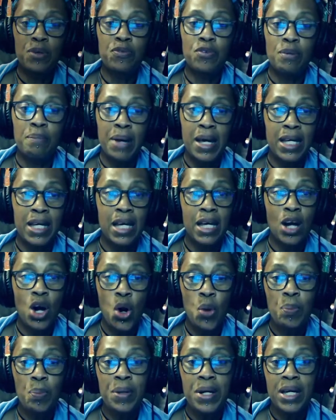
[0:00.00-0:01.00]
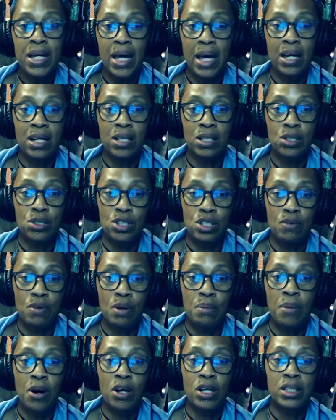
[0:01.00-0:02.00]
for making opening and closing
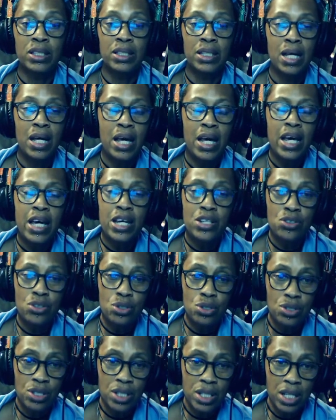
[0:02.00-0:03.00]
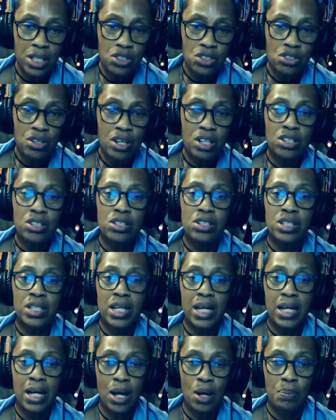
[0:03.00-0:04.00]
remarks, introducing instructors
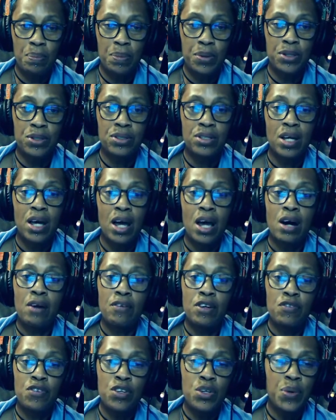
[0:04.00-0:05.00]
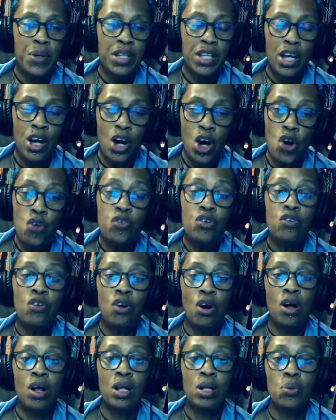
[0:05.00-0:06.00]
and helpers, reviewing the
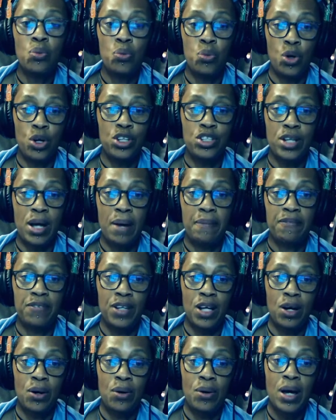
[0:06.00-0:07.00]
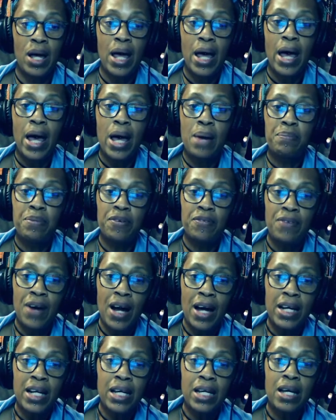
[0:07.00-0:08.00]
overall workshop flow, and
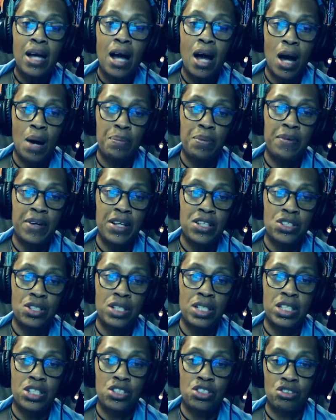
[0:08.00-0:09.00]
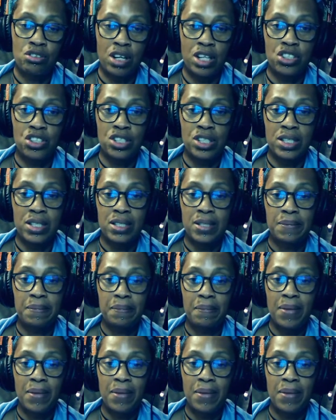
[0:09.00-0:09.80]
providing operational instructions.